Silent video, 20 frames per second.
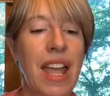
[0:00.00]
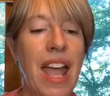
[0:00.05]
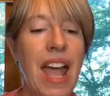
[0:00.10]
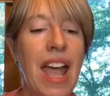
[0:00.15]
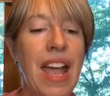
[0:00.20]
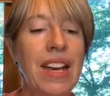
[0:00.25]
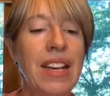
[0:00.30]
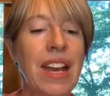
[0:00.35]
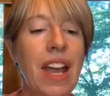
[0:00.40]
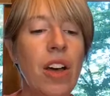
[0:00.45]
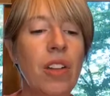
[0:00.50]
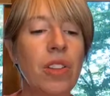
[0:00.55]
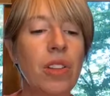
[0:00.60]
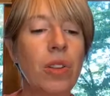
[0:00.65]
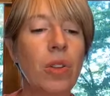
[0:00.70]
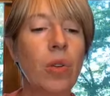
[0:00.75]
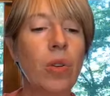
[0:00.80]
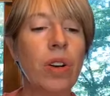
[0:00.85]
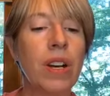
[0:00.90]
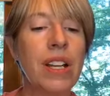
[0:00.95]
And now the
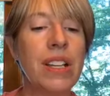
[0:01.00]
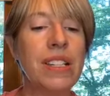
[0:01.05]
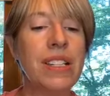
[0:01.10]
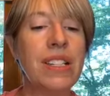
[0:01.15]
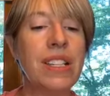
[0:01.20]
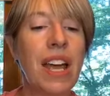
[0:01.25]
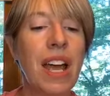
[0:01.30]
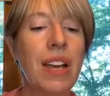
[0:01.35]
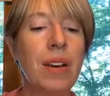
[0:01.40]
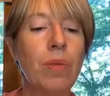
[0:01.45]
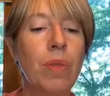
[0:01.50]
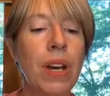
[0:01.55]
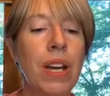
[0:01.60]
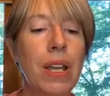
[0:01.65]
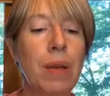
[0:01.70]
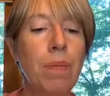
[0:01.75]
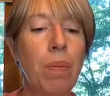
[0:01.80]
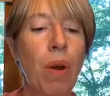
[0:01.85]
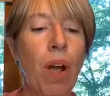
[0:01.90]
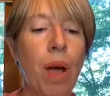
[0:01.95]
Lord has done what
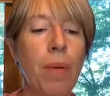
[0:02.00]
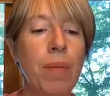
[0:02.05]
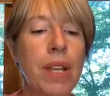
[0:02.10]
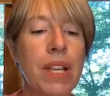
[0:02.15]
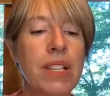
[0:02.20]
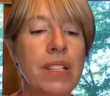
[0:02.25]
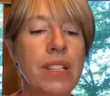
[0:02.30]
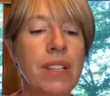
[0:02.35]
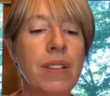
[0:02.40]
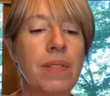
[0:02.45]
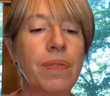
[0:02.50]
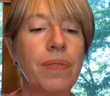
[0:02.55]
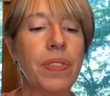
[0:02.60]
he promised,